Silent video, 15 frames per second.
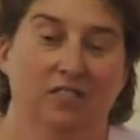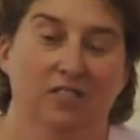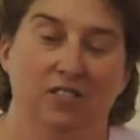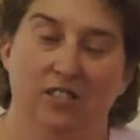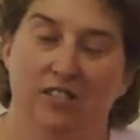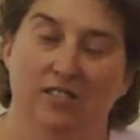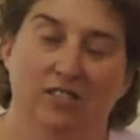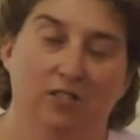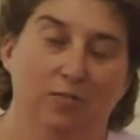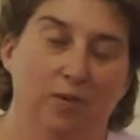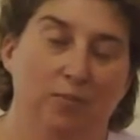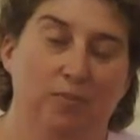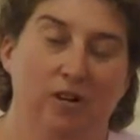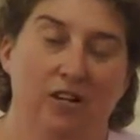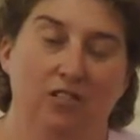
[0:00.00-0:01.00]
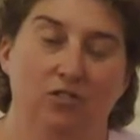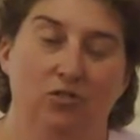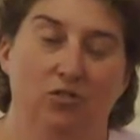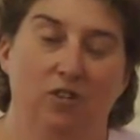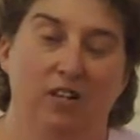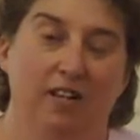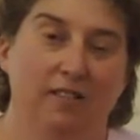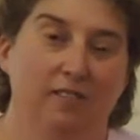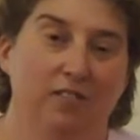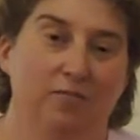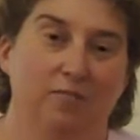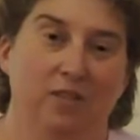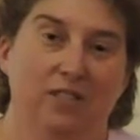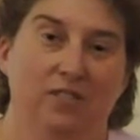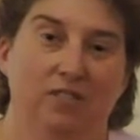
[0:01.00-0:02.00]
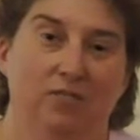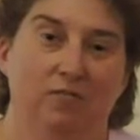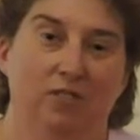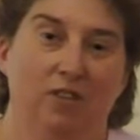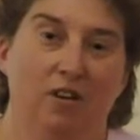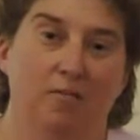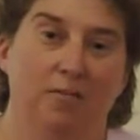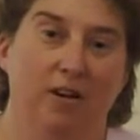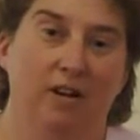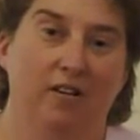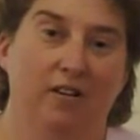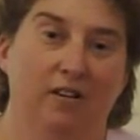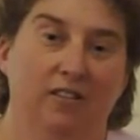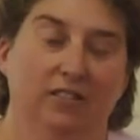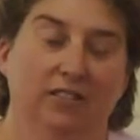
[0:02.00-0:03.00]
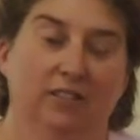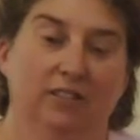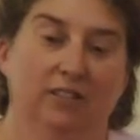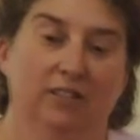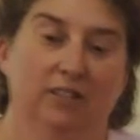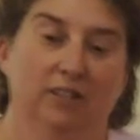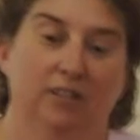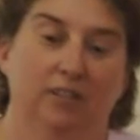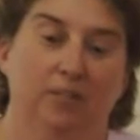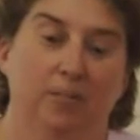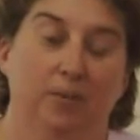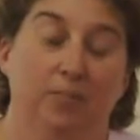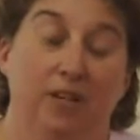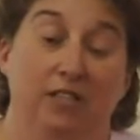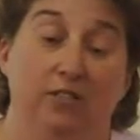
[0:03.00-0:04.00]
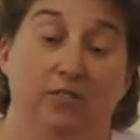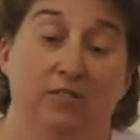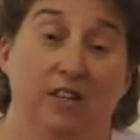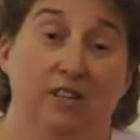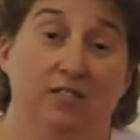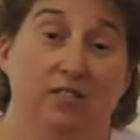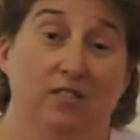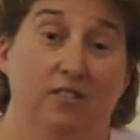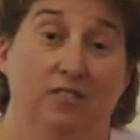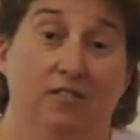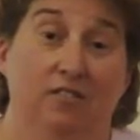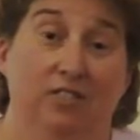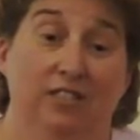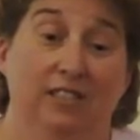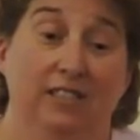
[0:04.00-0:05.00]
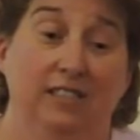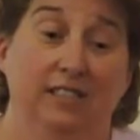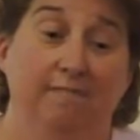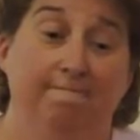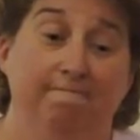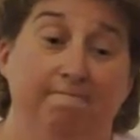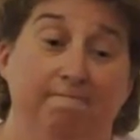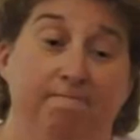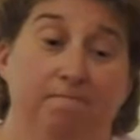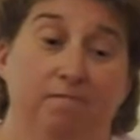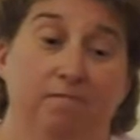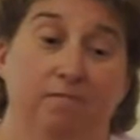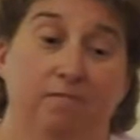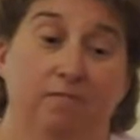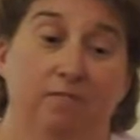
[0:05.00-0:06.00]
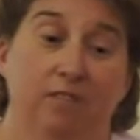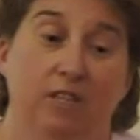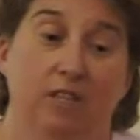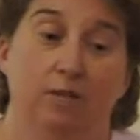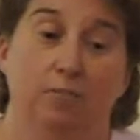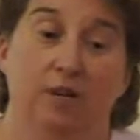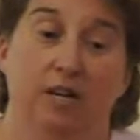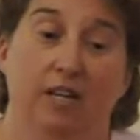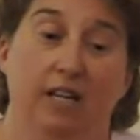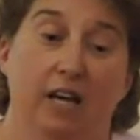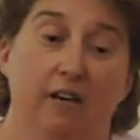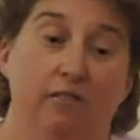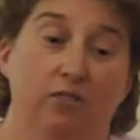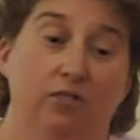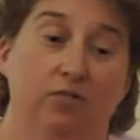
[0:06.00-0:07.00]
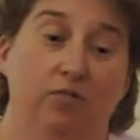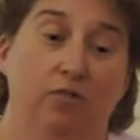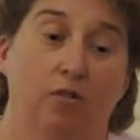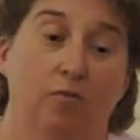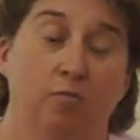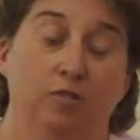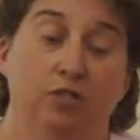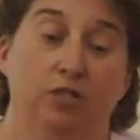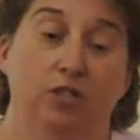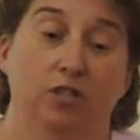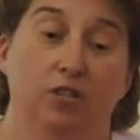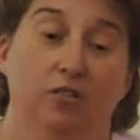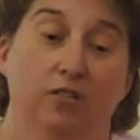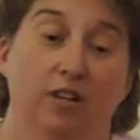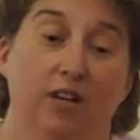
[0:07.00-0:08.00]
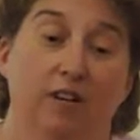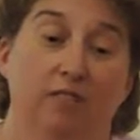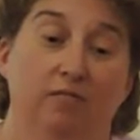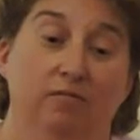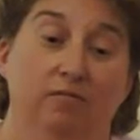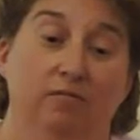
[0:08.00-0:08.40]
Jason's my pride and joy. I love my son with all my heart. But by 2013, he'd been at college for almost a year now,